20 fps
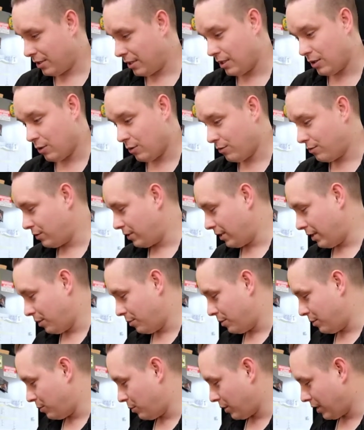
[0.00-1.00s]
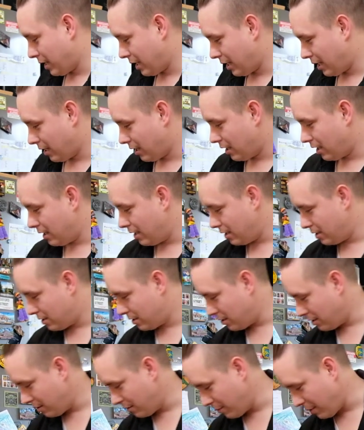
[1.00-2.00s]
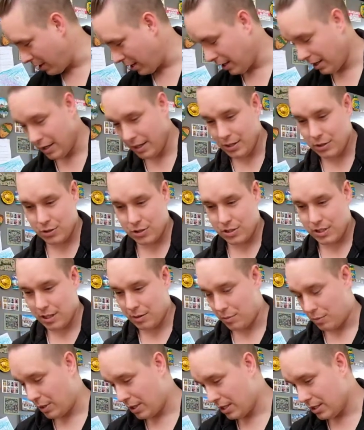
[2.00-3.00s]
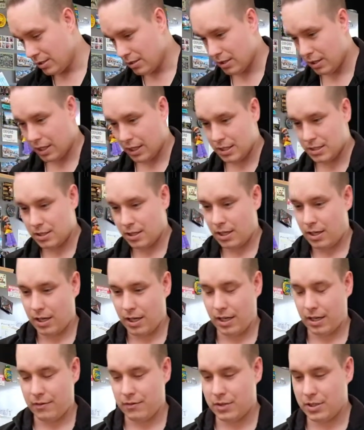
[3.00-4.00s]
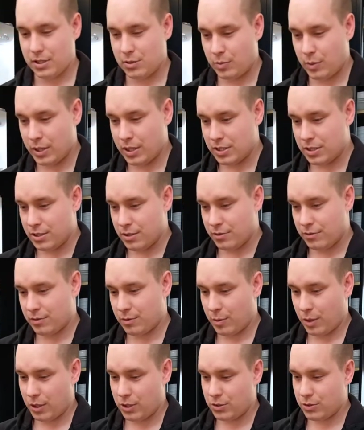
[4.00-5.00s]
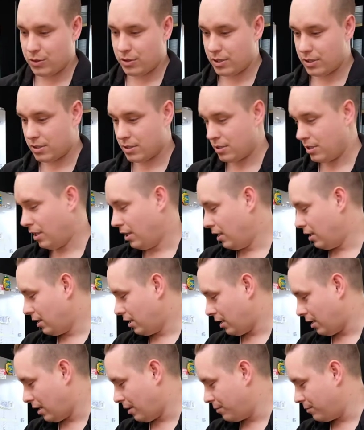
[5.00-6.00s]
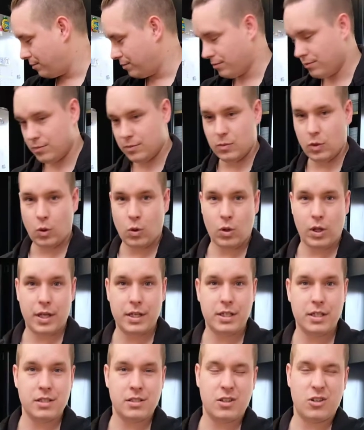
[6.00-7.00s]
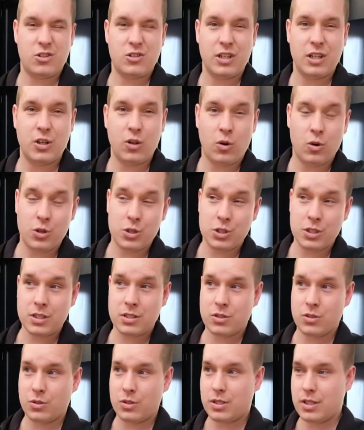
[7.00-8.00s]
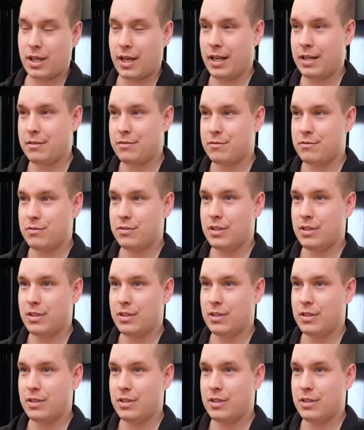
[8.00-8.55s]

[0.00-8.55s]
and hopefully I'll be bringing in some interesting beans. Like I said, I have these beans here from Honduras. The whole idea is they're single origin, so it's kind of